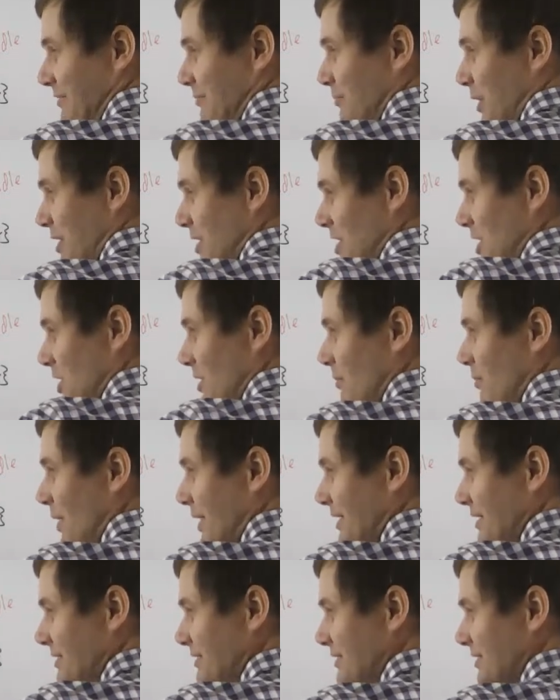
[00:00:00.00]

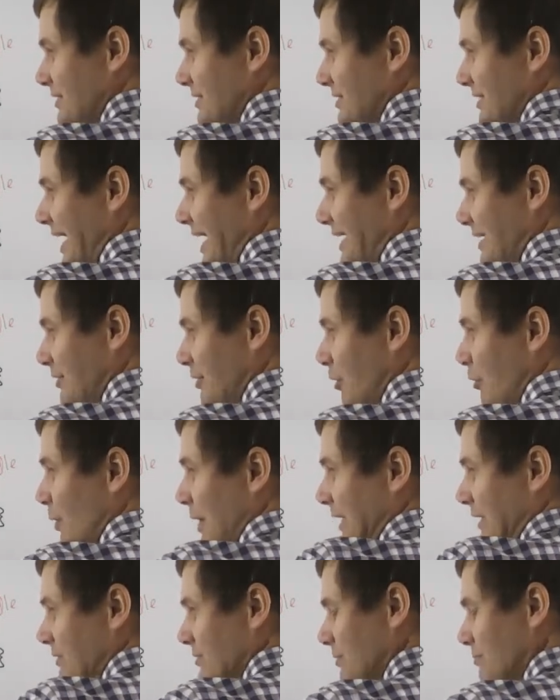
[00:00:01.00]
What is the stack
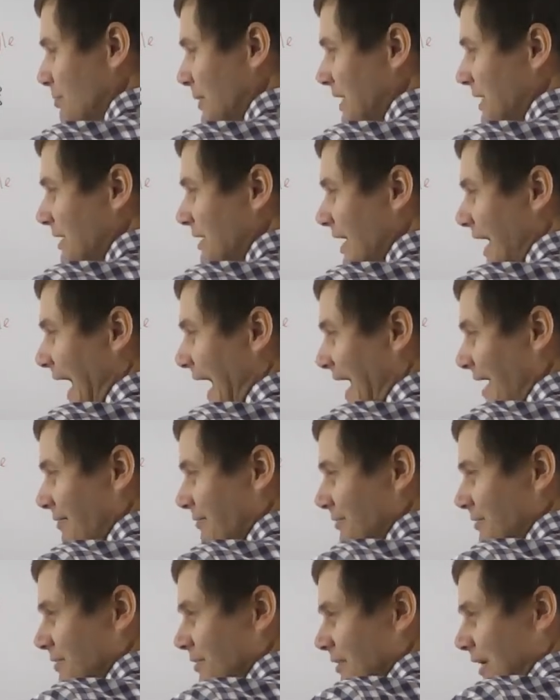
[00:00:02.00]
going to be
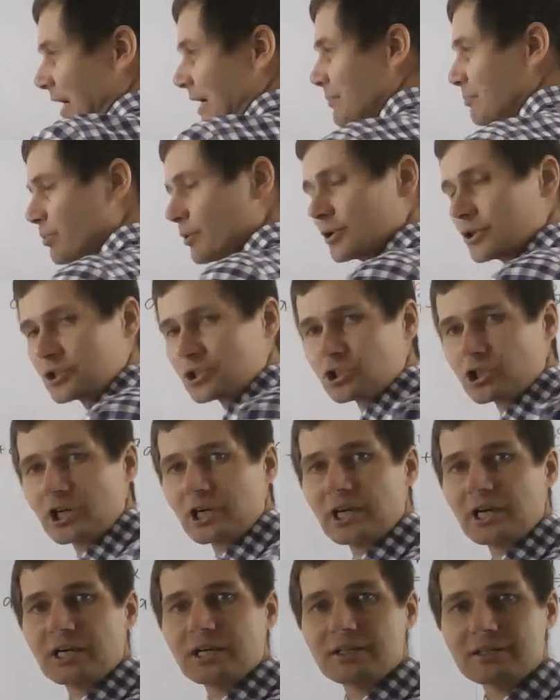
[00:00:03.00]
after I push
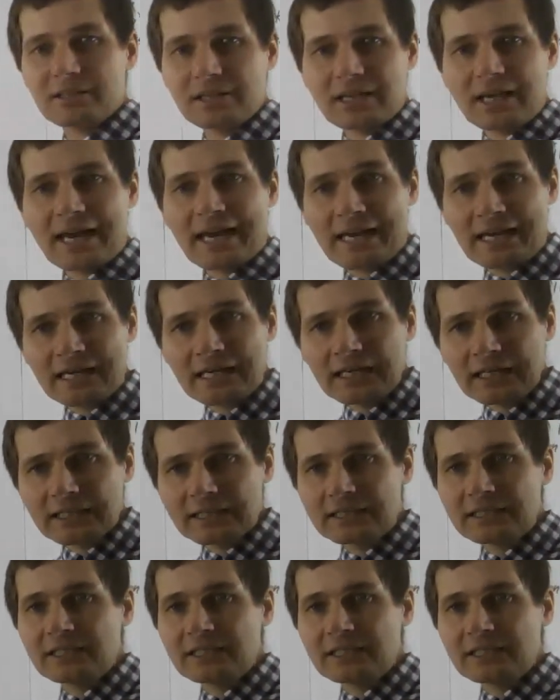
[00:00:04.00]
the A?